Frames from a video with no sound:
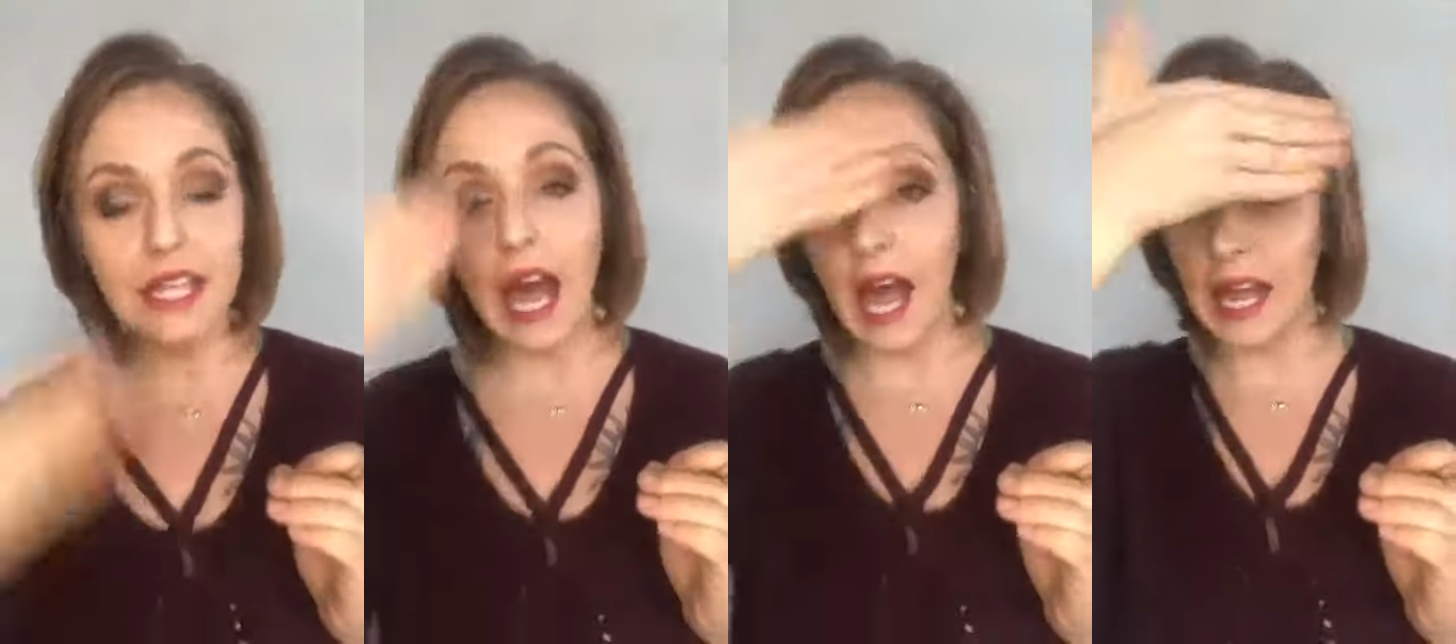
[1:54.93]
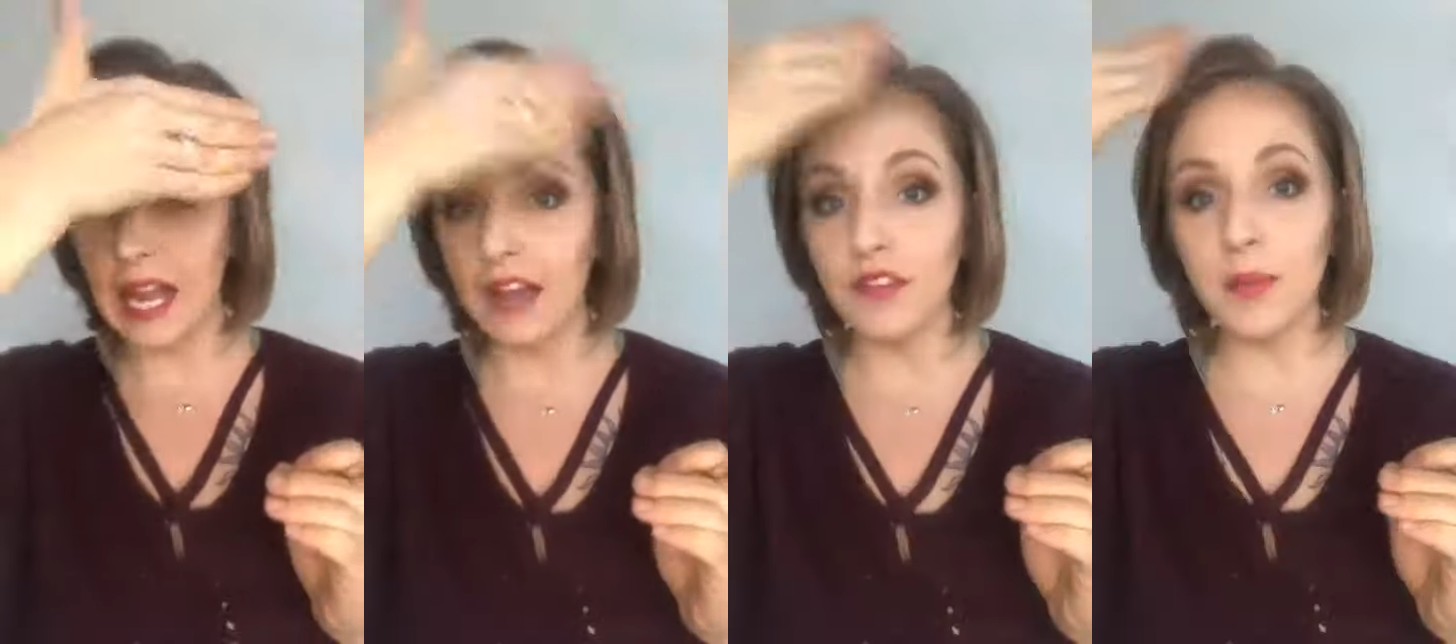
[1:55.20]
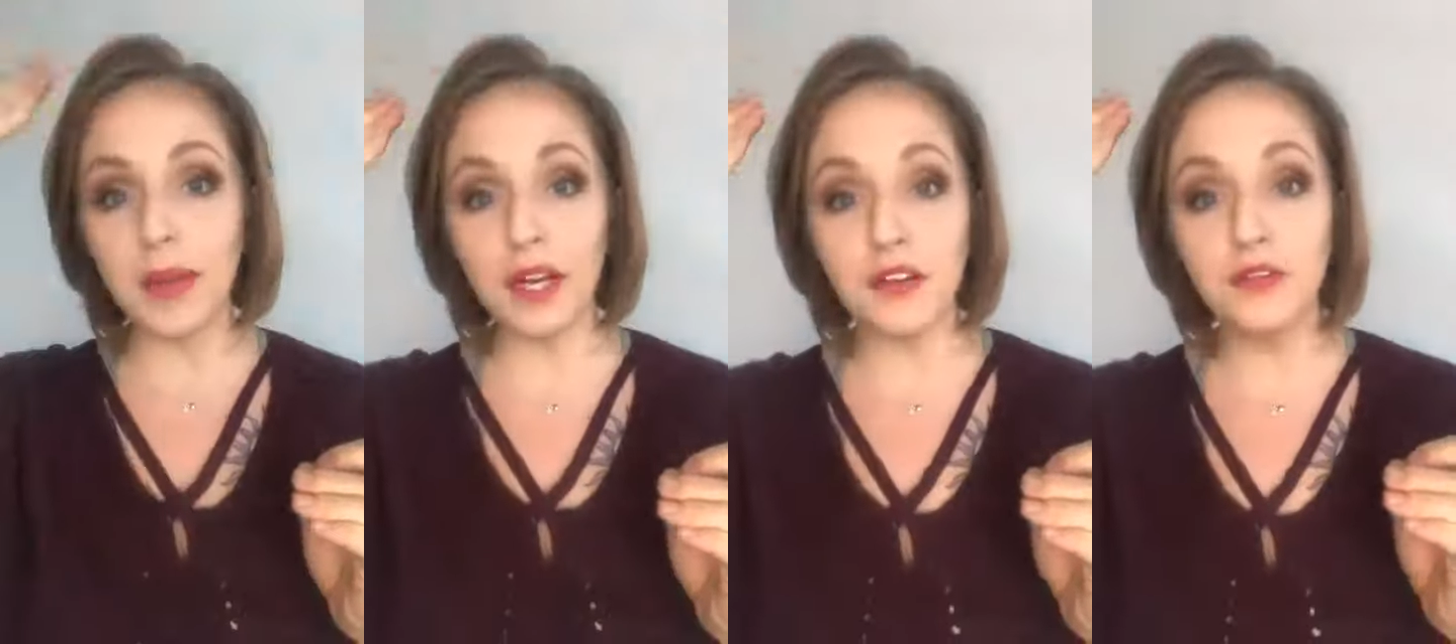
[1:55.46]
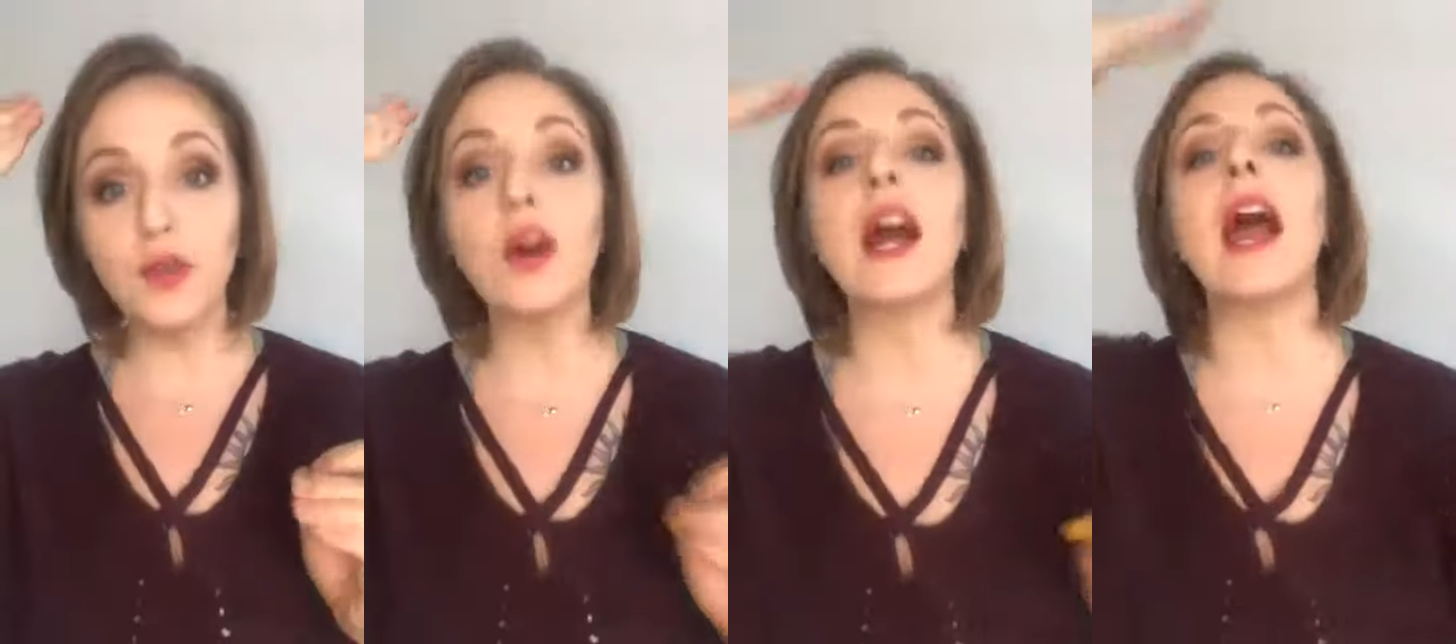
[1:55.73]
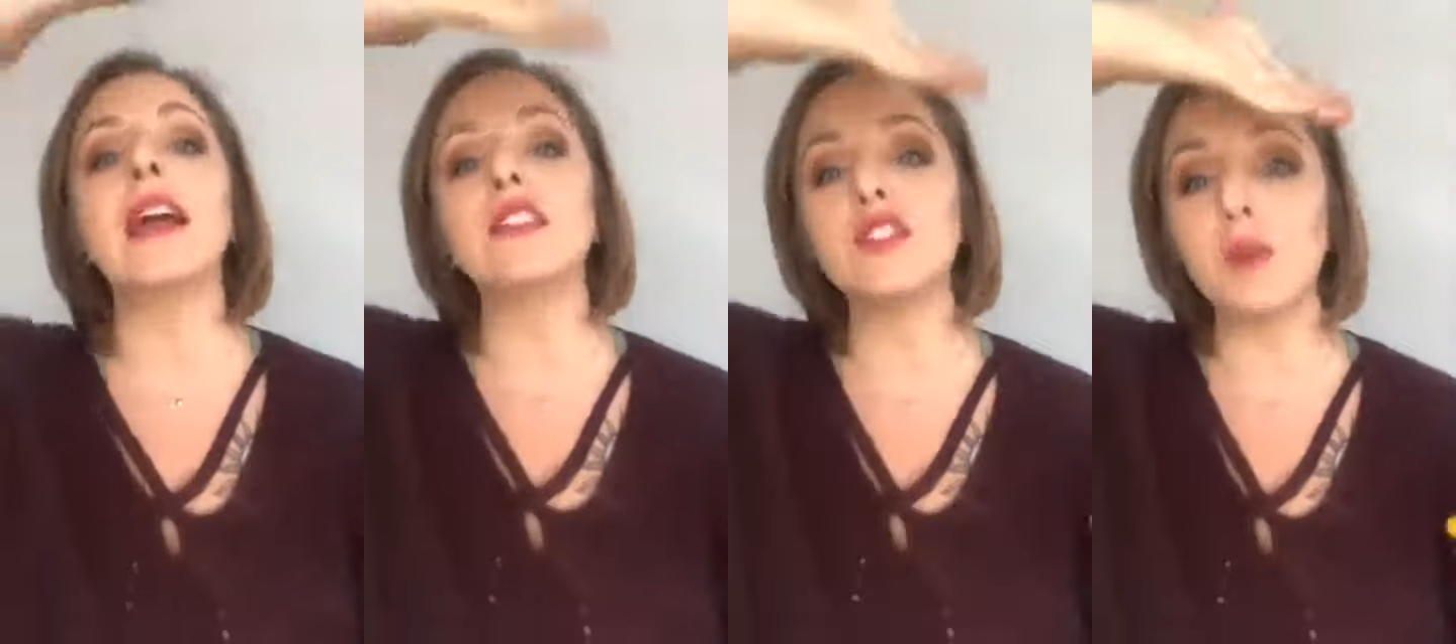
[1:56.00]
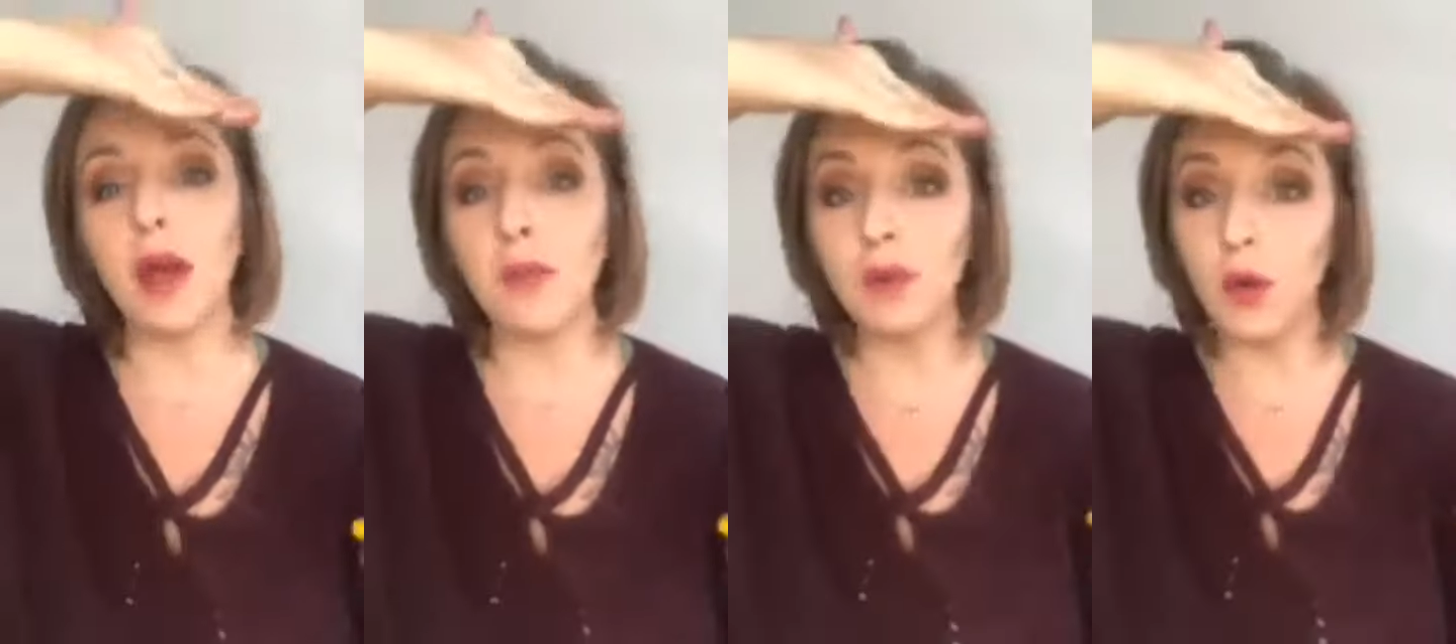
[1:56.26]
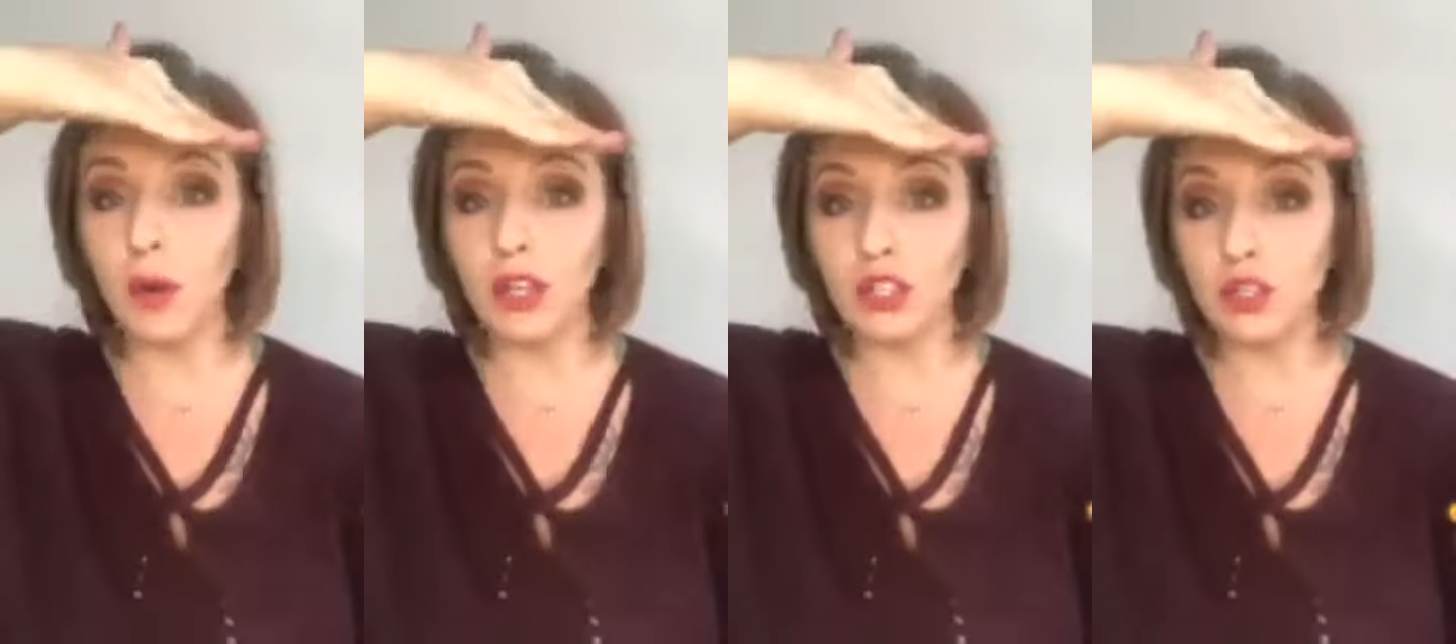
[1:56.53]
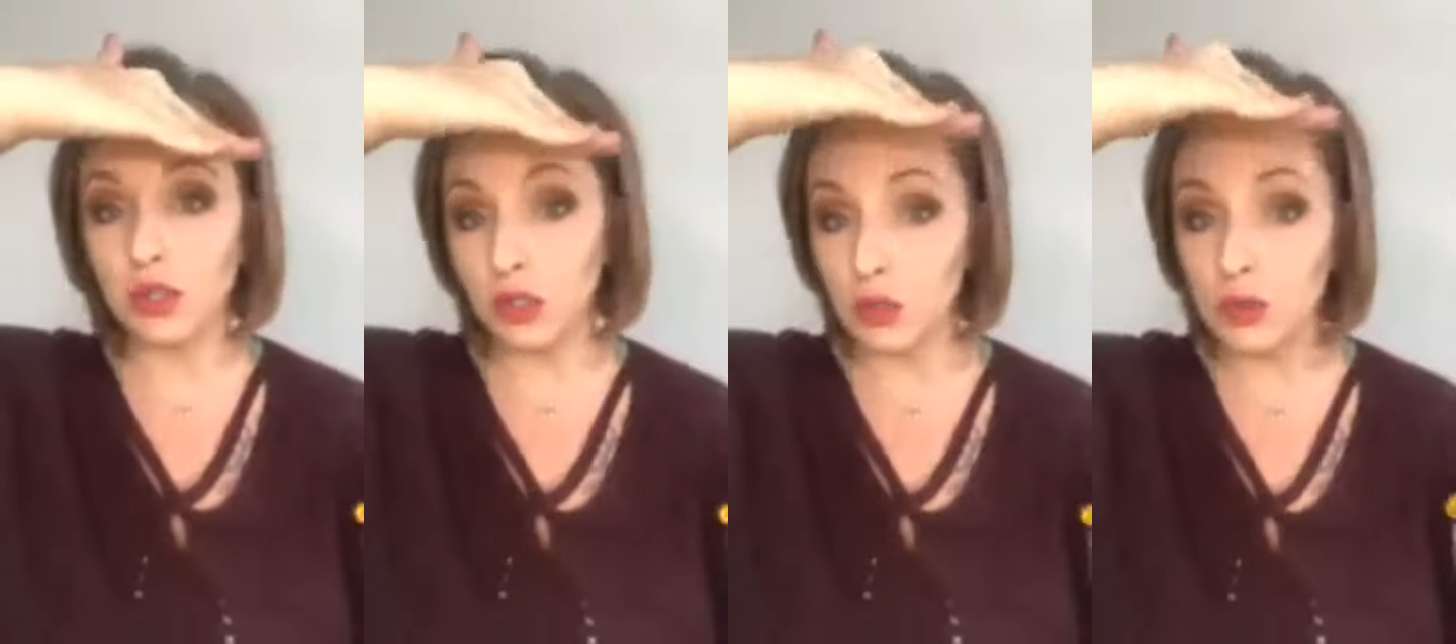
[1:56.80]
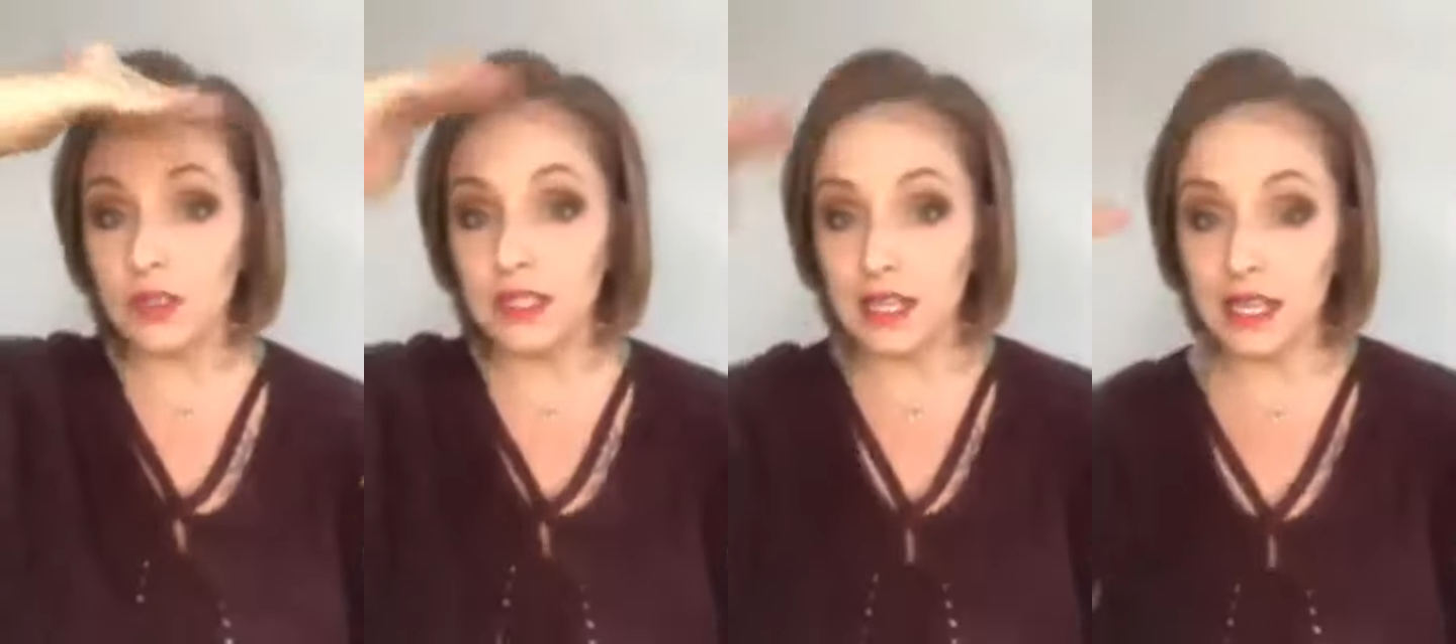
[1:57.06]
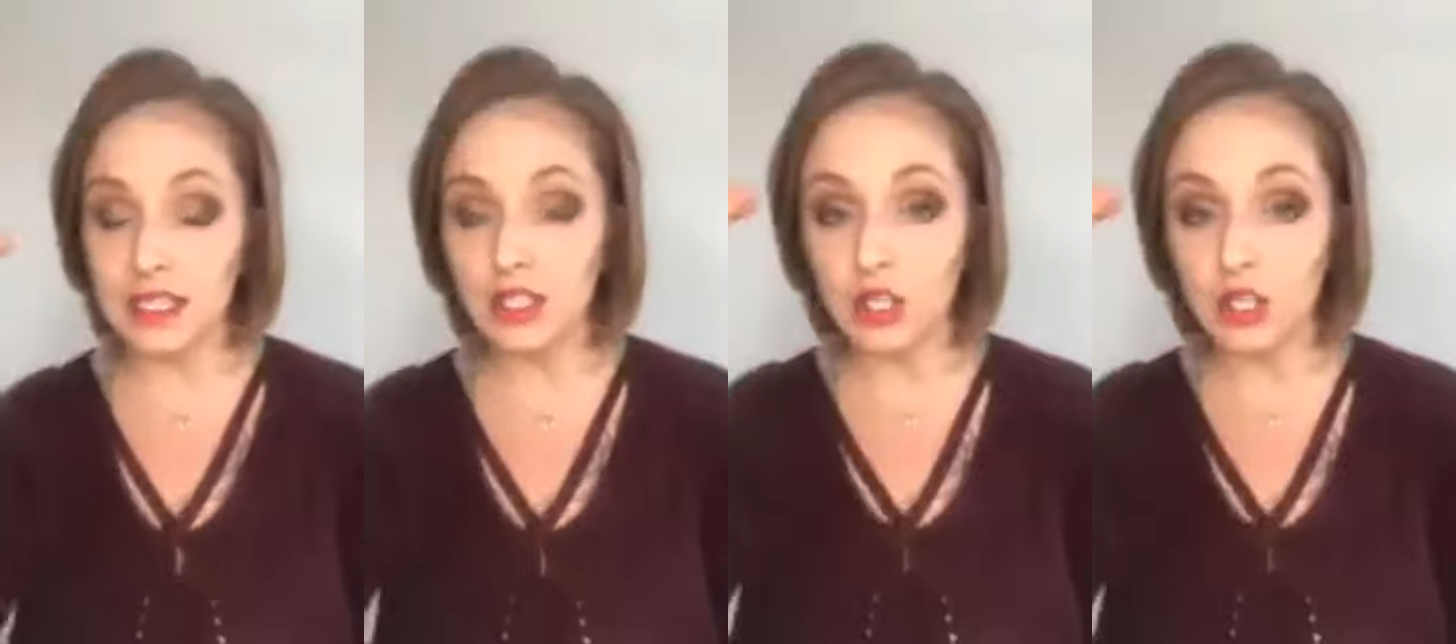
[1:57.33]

I have a bigger forehead, so I'm going to use this